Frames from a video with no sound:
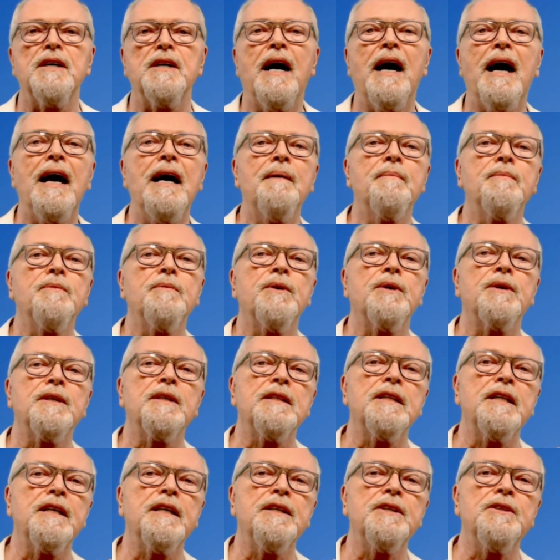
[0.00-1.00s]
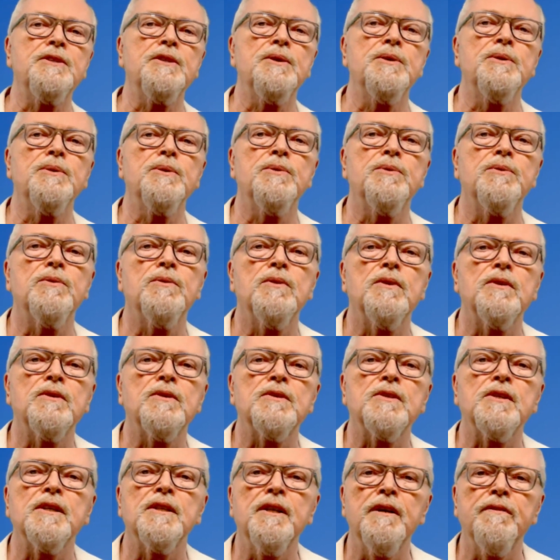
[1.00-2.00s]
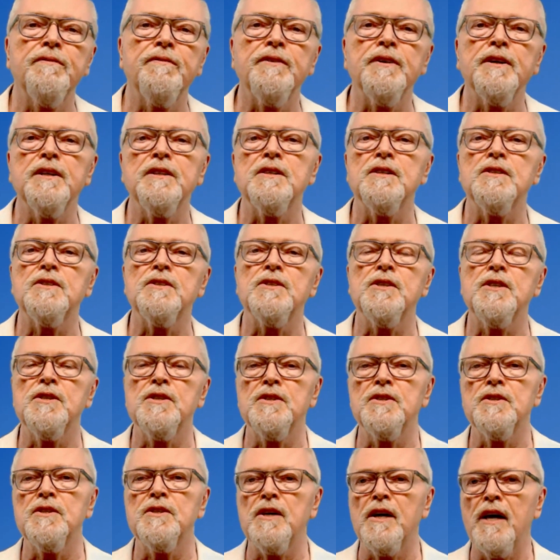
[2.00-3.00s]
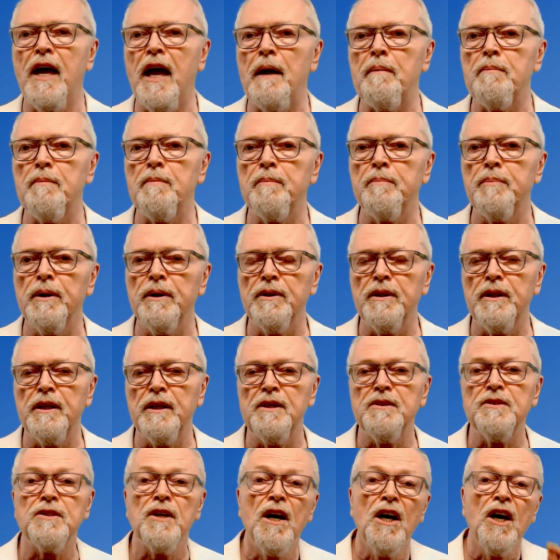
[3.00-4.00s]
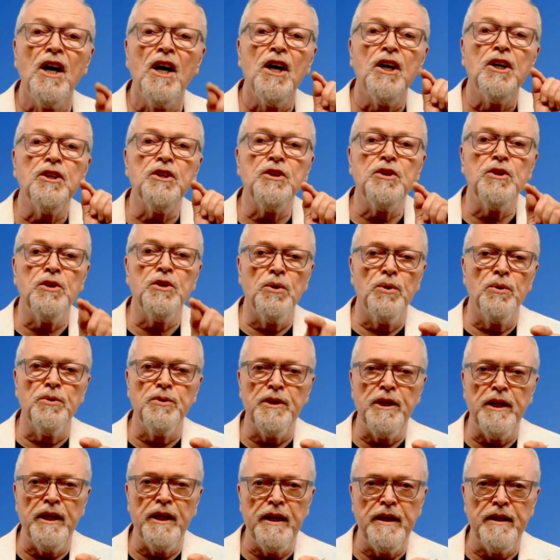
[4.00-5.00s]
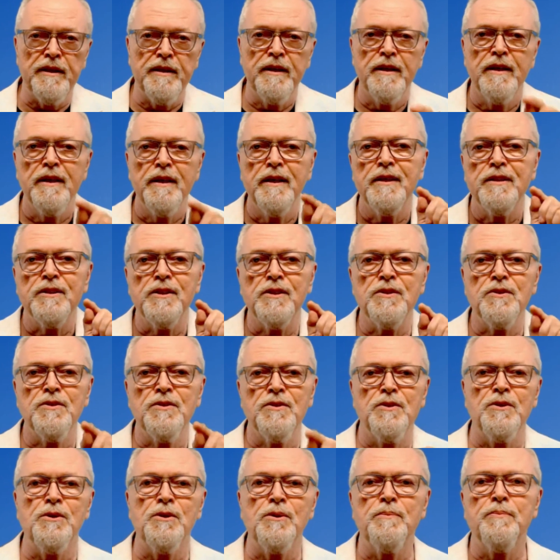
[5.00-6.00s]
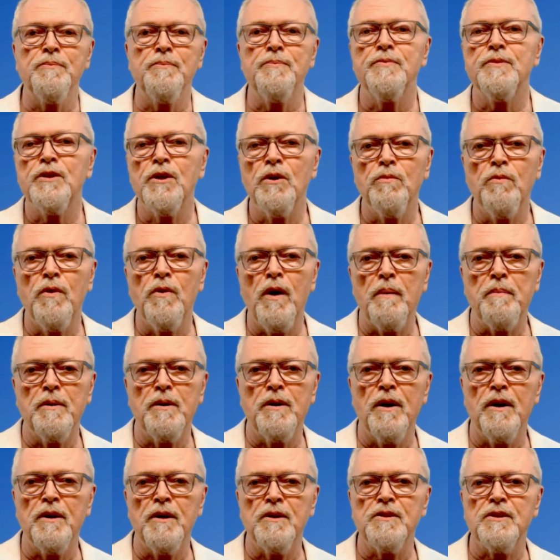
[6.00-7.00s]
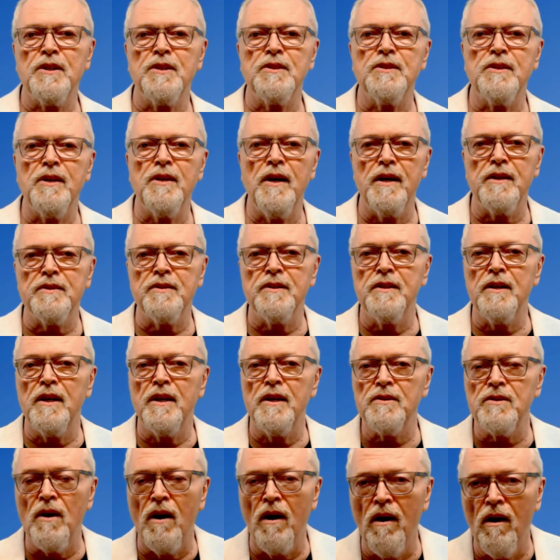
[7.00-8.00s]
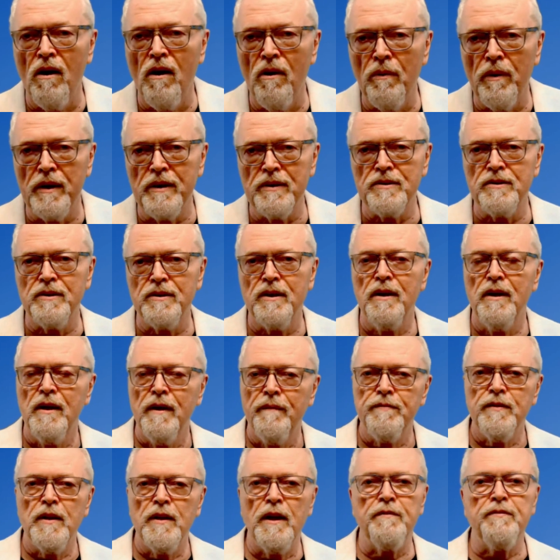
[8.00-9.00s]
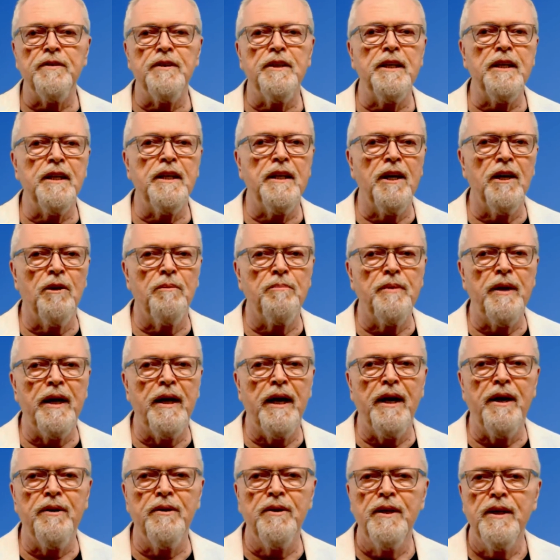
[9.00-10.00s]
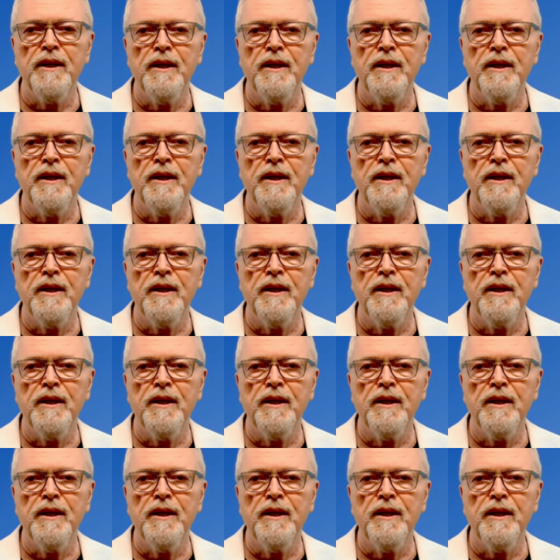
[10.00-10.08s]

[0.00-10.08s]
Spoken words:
I'm going to lead you through the significant decisions and capabilities you'll need to Zoom to webinar success. And as always, if you need help now,